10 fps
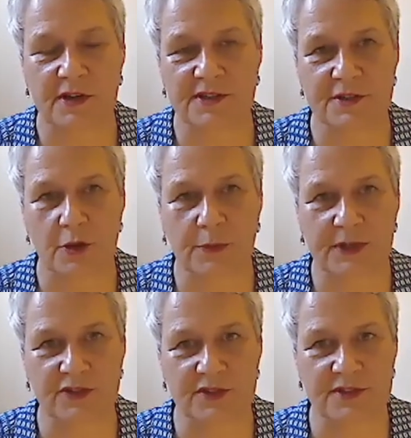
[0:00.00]
so
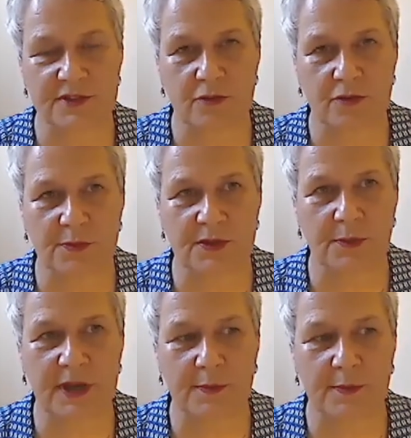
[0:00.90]
much the script.
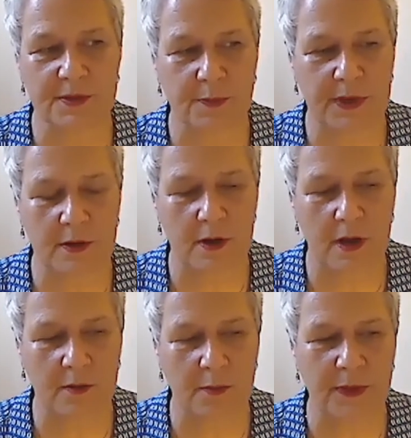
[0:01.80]

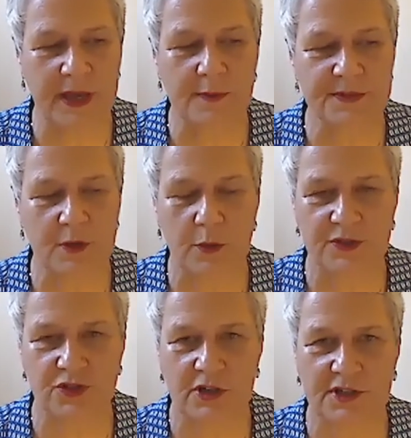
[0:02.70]
It becomes a
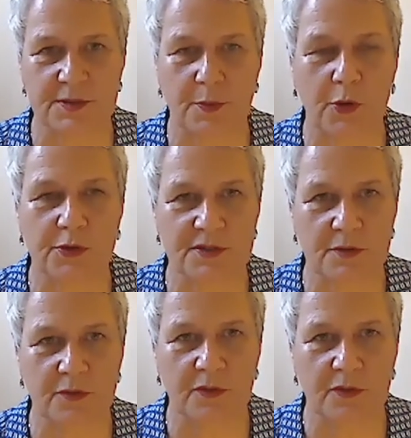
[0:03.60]
question, I suppose, of,